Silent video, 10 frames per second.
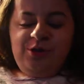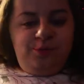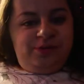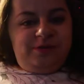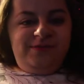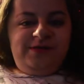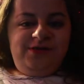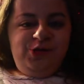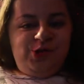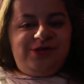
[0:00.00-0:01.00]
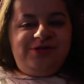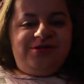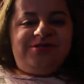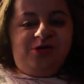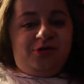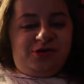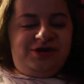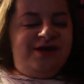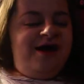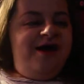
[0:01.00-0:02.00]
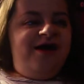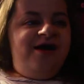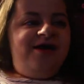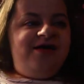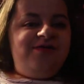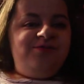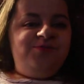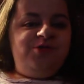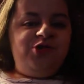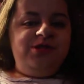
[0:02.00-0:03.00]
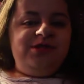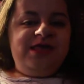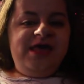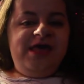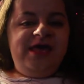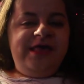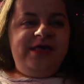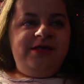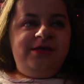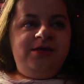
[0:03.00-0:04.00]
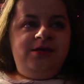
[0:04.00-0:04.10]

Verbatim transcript: no, typically she's good. Um, she's a